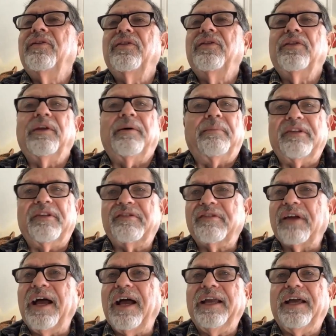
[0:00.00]
the
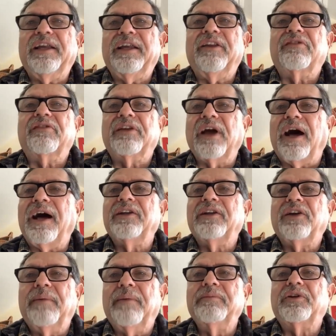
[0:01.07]
Messiah. It is God
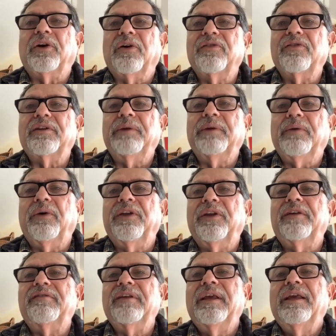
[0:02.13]
come to earth to be with
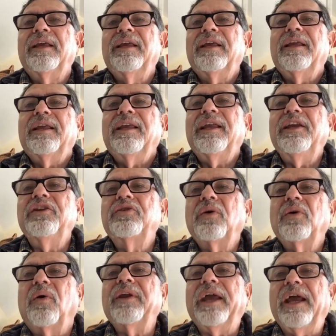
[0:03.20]
us. He
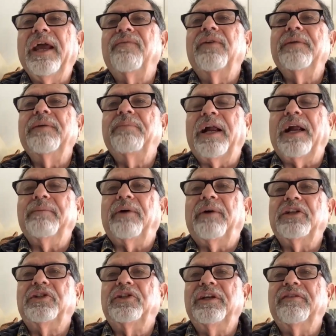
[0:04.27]
told everybody about
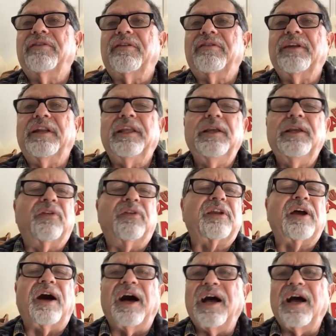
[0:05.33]
Jesus, and he was
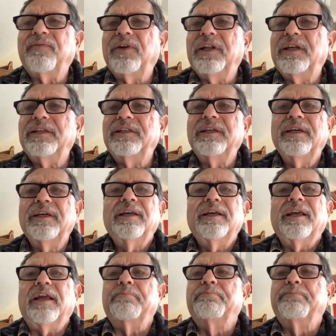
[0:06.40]
confident
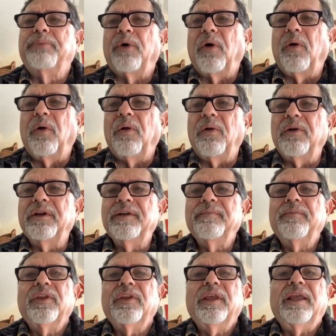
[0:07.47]
and bold
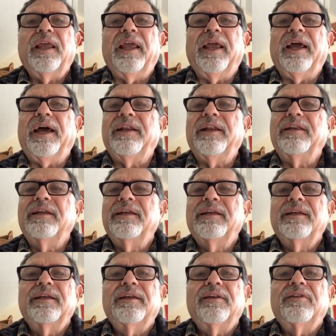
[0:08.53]
and
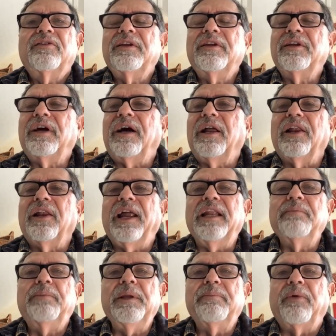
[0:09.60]

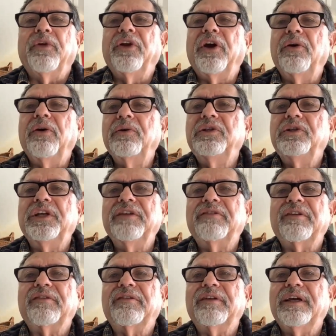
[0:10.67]
letting people know who
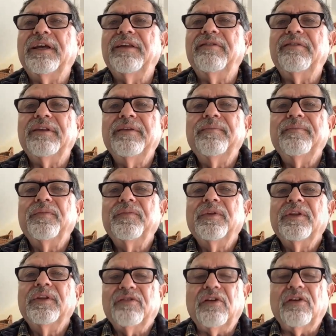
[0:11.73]
Jesus is.
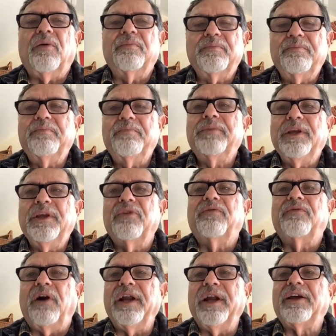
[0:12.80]
So he was
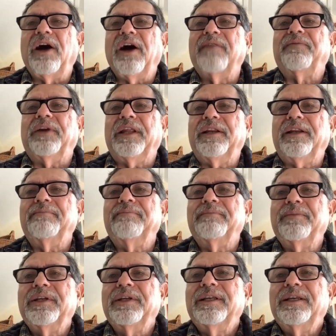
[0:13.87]
very confident
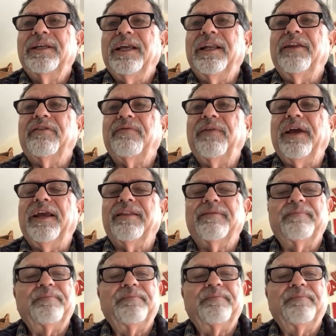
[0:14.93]
in his faith.